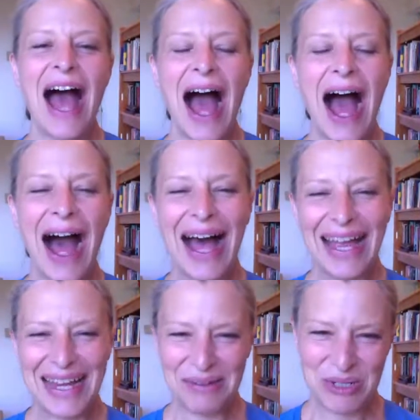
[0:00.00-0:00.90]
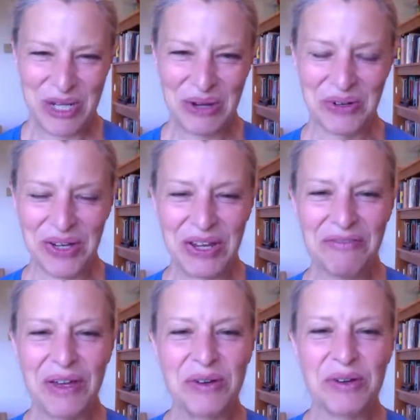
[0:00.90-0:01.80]
Hi, I'm Jay Gruenke,
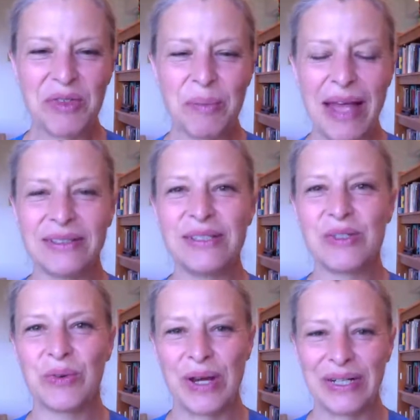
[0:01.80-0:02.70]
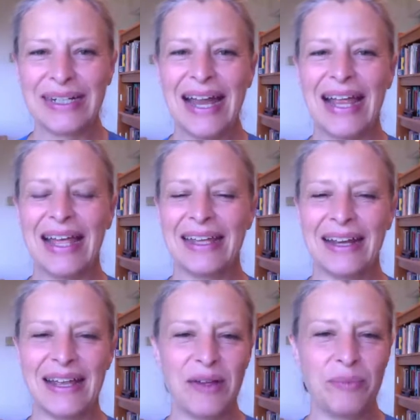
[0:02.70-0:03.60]
founder of The Balanced Runner, and I
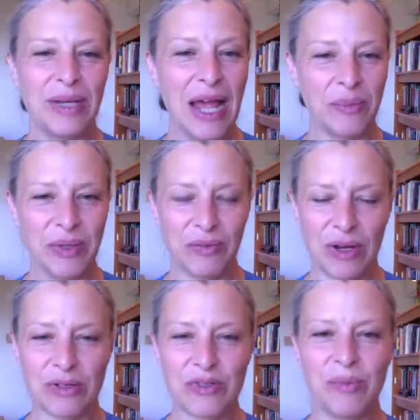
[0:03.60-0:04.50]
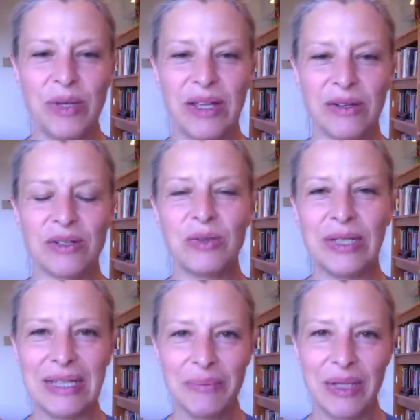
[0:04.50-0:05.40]
have been helping runners from beginner to
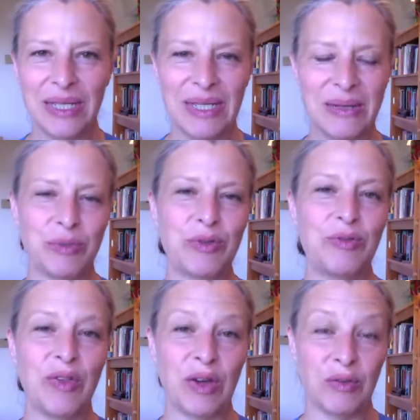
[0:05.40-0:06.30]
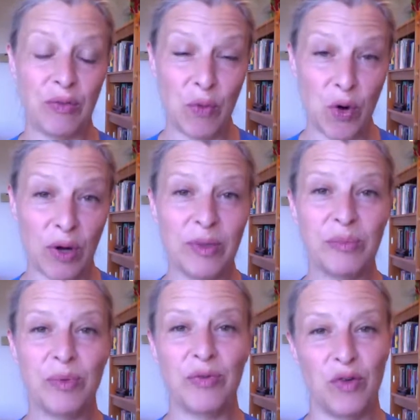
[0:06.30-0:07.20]
Olympian improve their form and
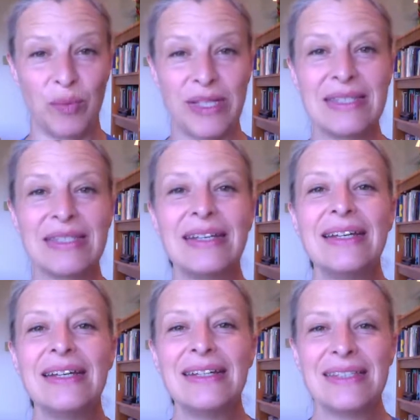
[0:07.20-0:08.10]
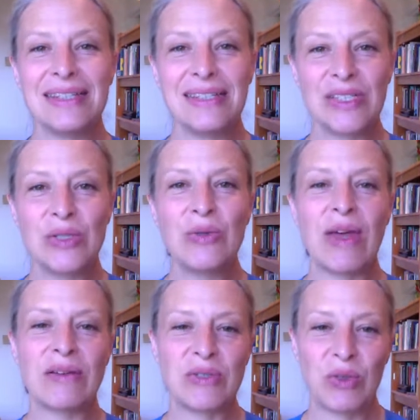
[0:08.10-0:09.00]
performance since
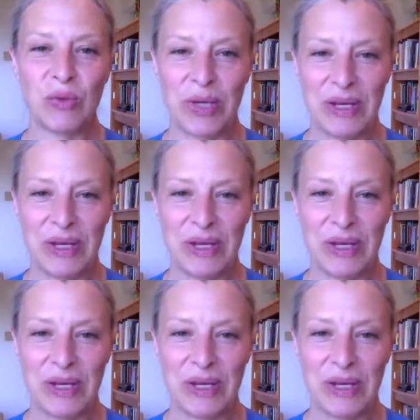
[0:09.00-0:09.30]
2003.